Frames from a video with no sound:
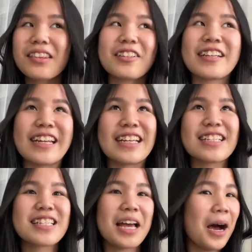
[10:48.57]
three
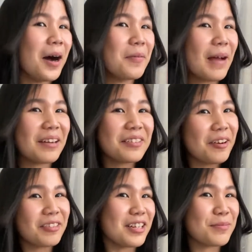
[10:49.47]
dings um i don't
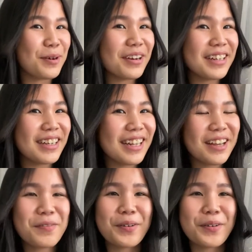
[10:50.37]
know if there's more underneath